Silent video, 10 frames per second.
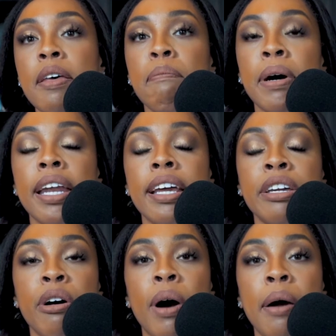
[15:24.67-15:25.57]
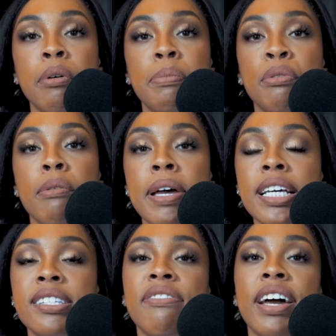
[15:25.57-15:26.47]
But, I would be
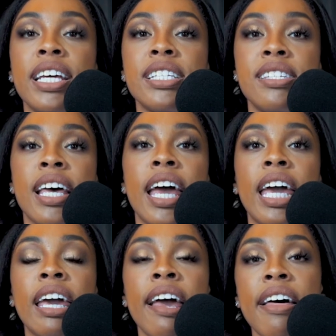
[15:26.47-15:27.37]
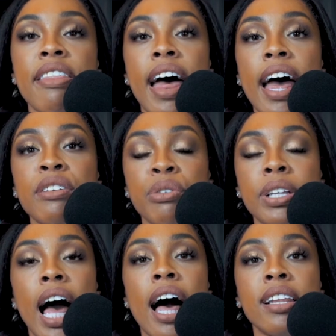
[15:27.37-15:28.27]
remiss if I didn't say that
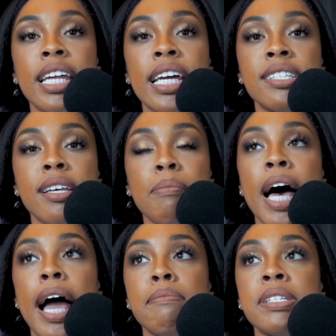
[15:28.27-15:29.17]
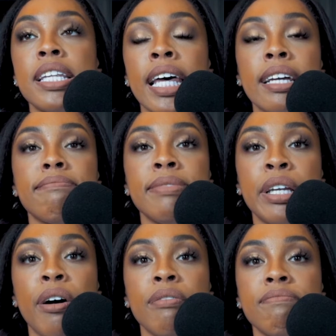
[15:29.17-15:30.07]
during the holidays, sometimes
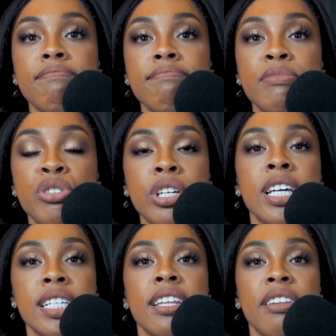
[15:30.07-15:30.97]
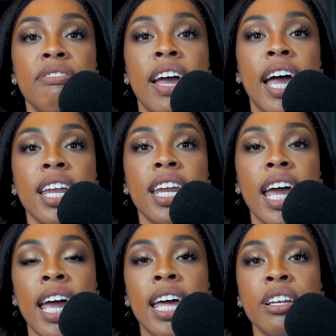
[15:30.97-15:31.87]
shit does hit the fan
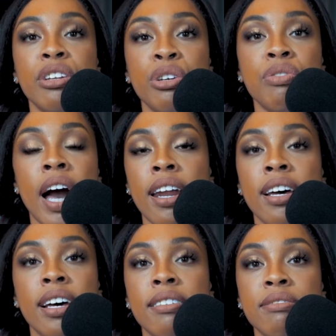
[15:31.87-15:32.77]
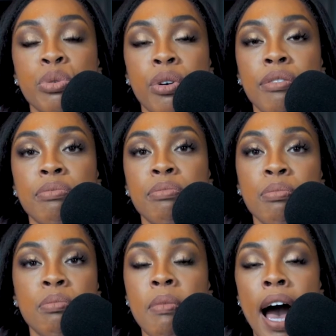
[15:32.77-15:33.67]
and you've got to sort of
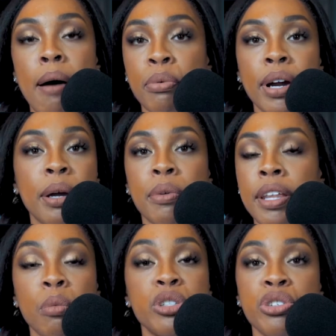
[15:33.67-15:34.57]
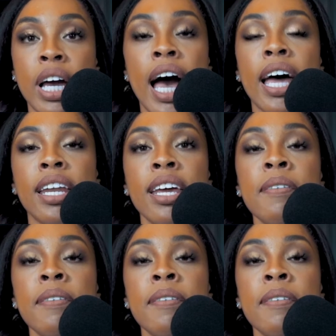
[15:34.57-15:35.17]
operate within what you got.